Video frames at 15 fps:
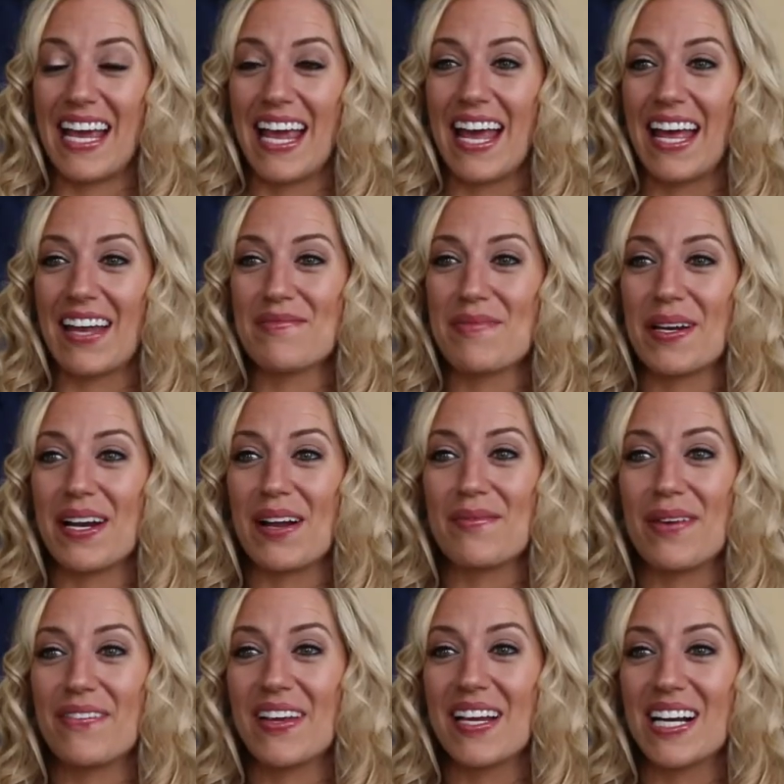and put it on
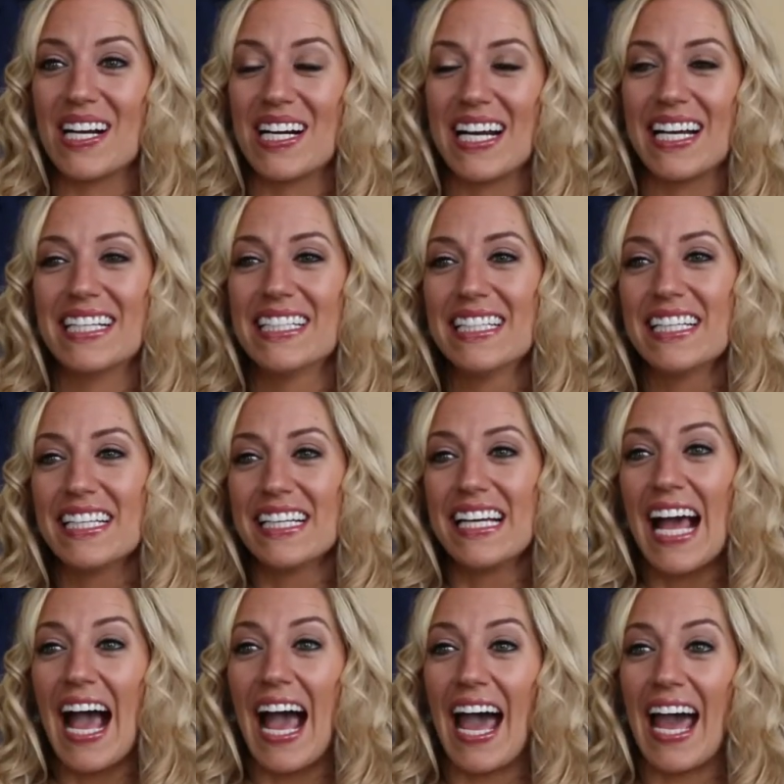my finger, and
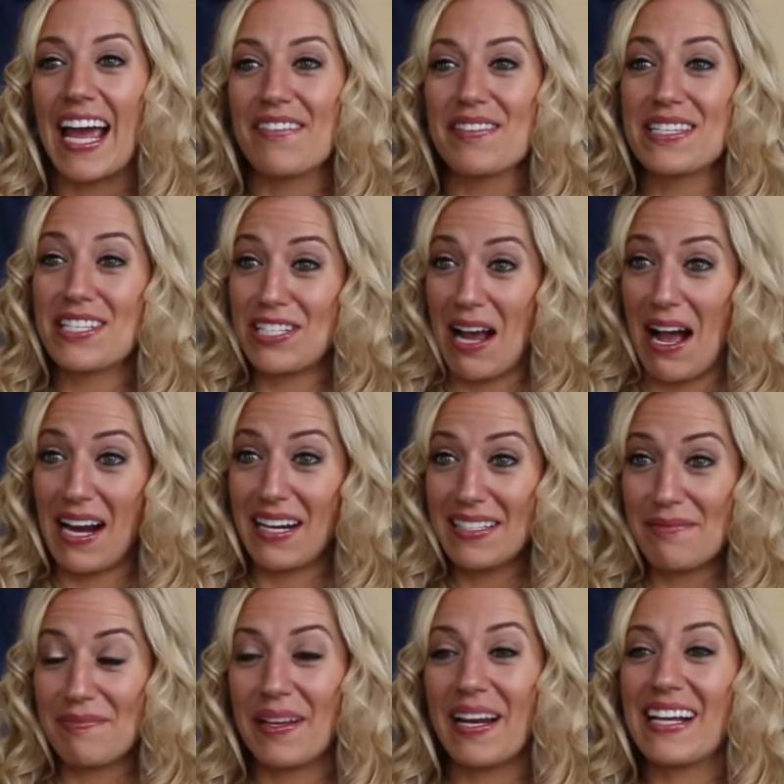I was
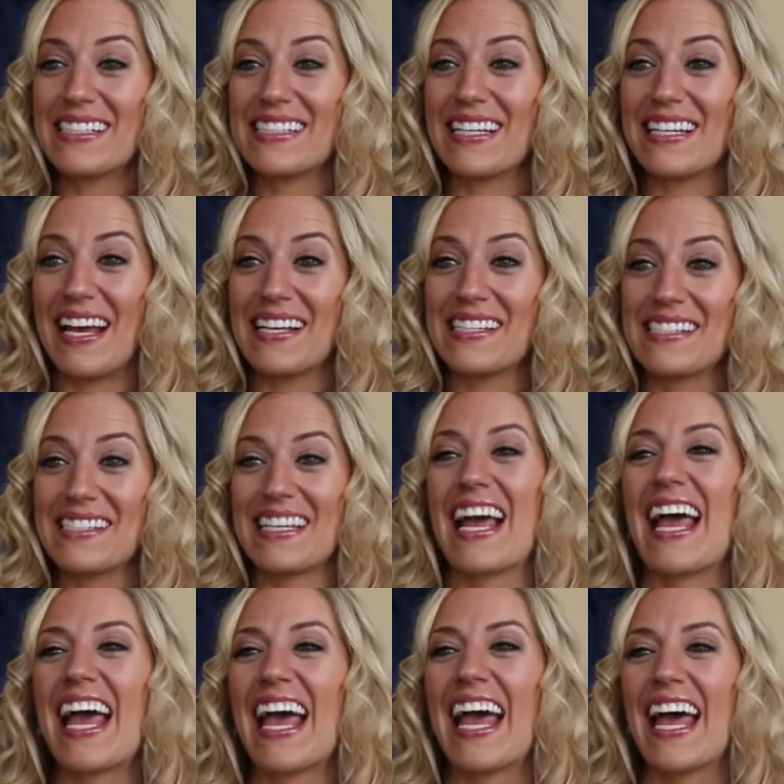shocked, but I said yes,
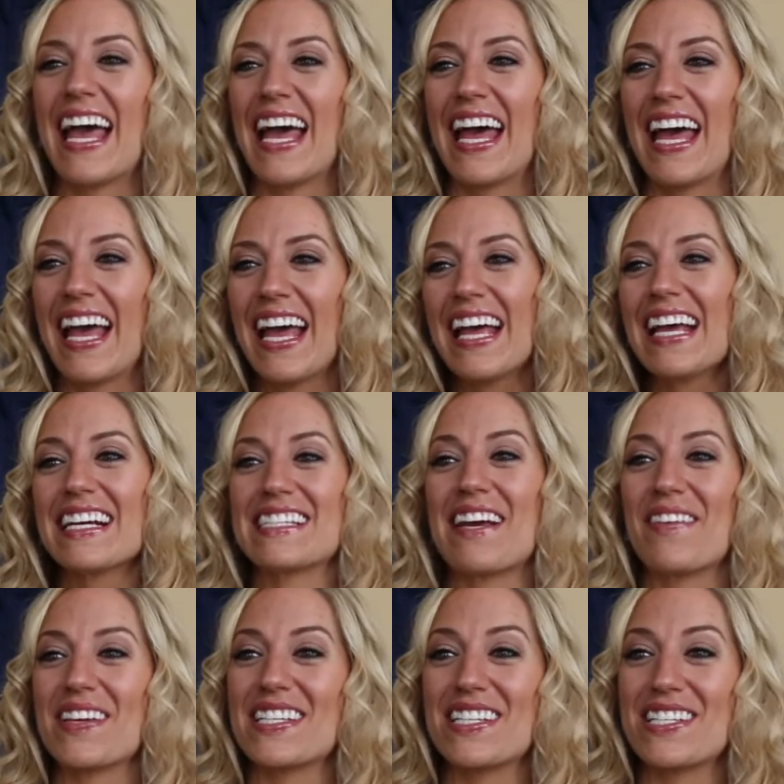because I
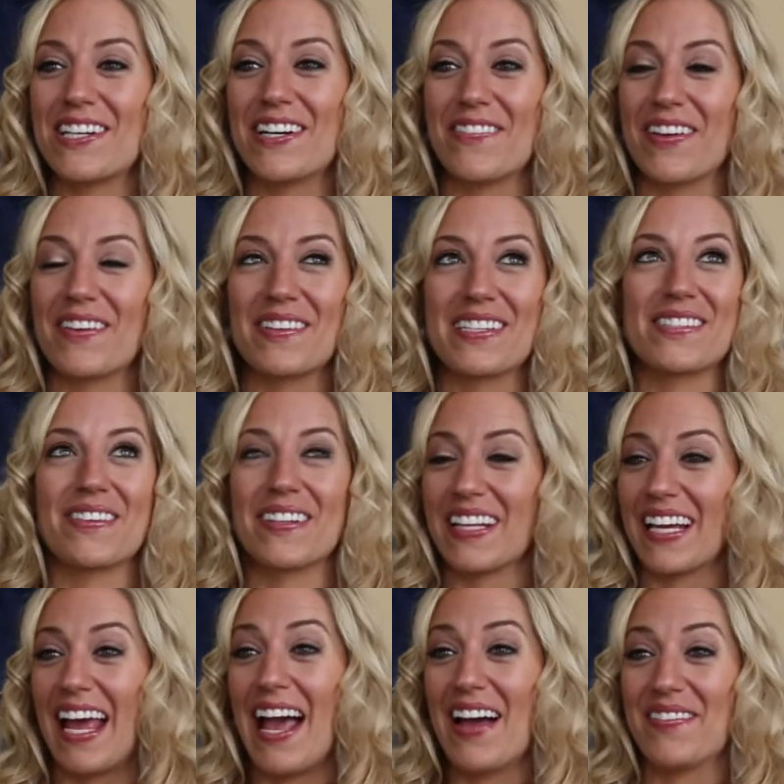wasn't sure if it was
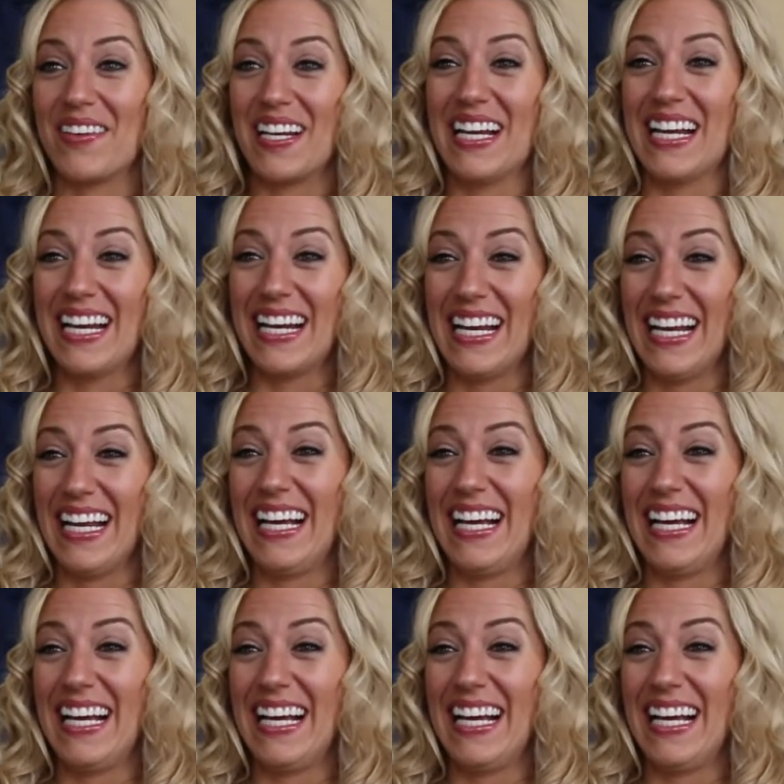really happening.